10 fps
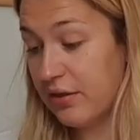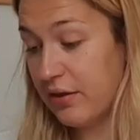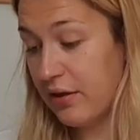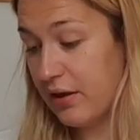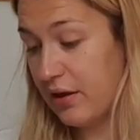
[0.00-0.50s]

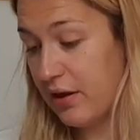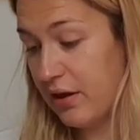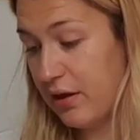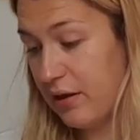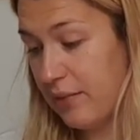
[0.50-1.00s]

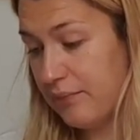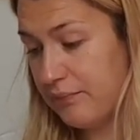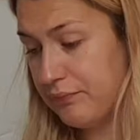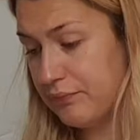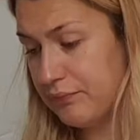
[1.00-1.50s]

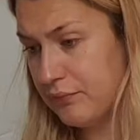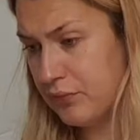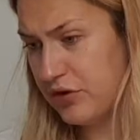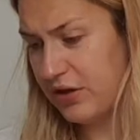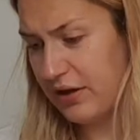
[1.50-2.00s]

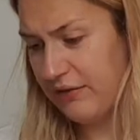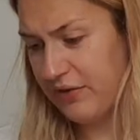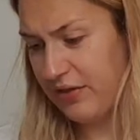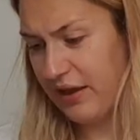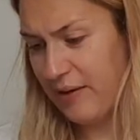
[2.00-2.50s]
What did I have
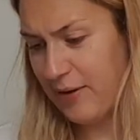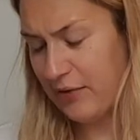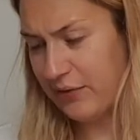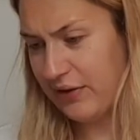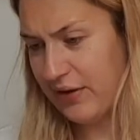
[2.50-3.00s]
to say
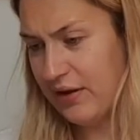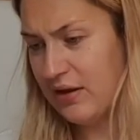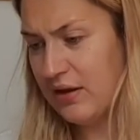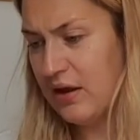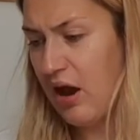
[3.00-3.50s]
about it?
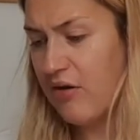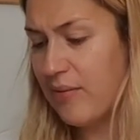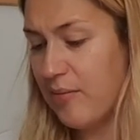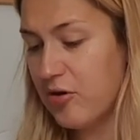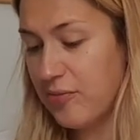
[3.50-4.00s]
I
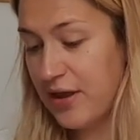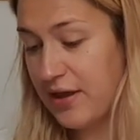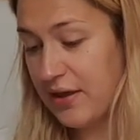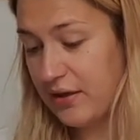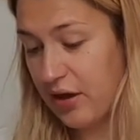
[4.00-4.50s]
remember it
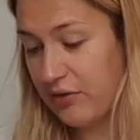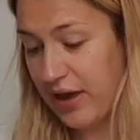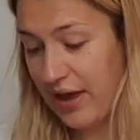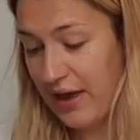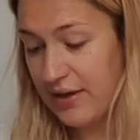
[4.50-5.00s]
being
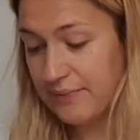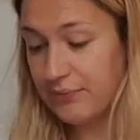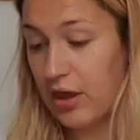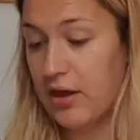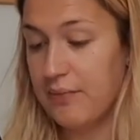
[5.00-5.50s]
okay.
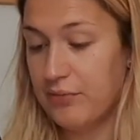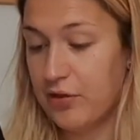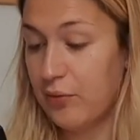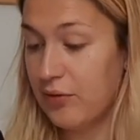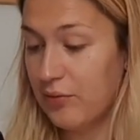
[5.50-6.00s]

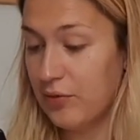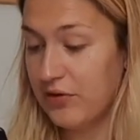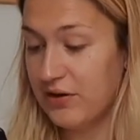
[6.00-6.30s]
So what did